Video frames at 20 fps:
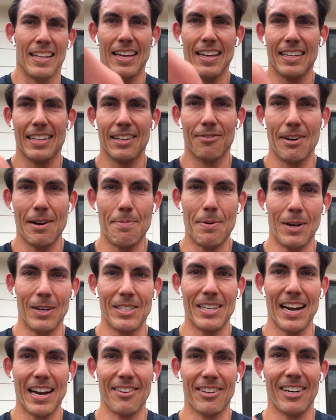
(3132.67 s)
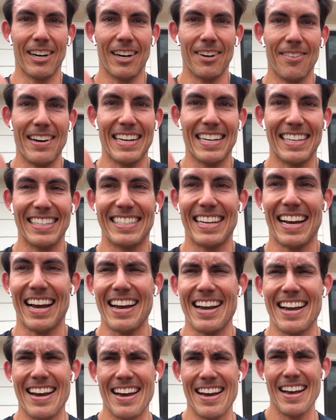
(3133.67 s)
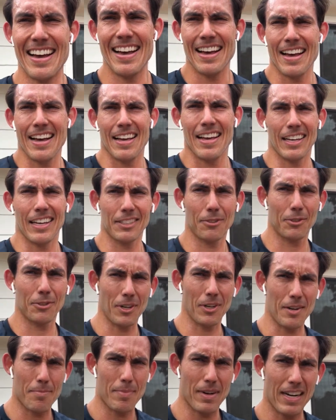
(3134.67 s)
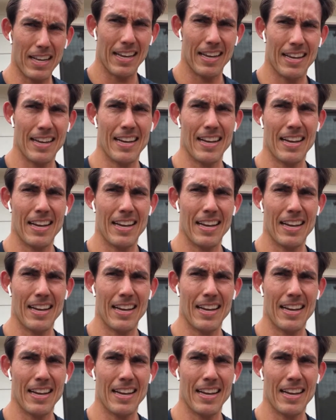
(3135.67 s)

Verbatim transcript: Like and repost. Have a great weekend. Ty, thanks for joining, buddy.